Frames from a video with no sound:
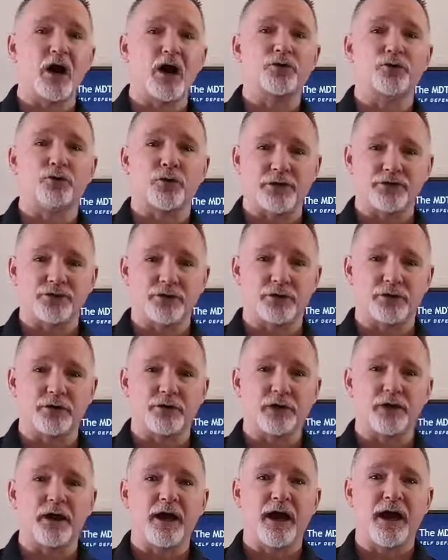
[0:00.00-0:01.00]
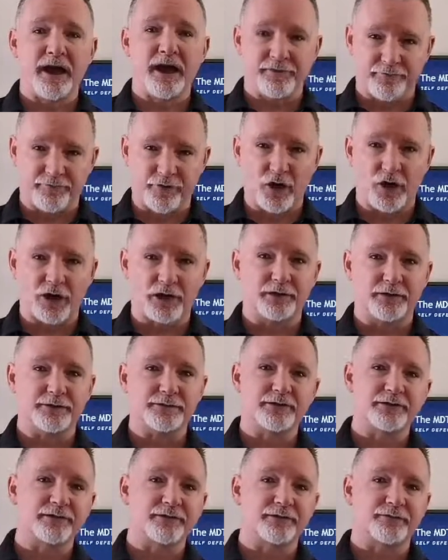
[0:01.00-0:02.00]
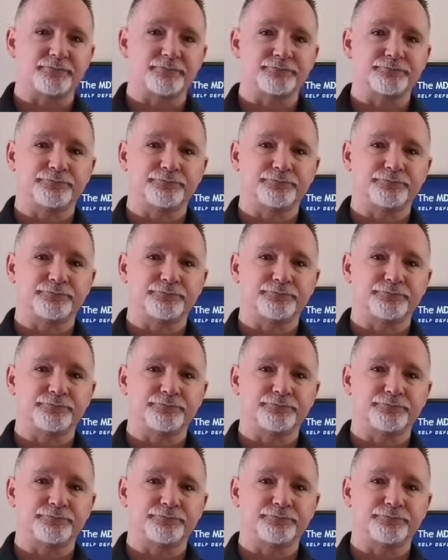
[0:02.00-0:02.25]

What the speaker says: aggression and violence.